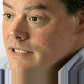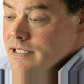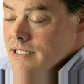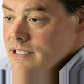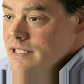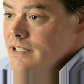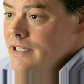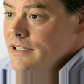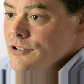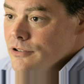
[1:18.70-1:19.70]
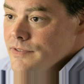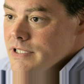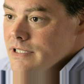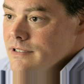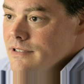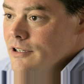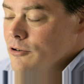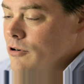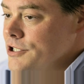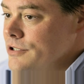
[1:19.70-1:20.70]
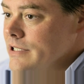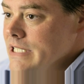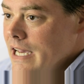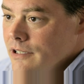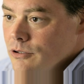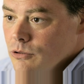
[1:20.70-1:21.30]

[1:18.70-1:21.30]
consistent data services across your entire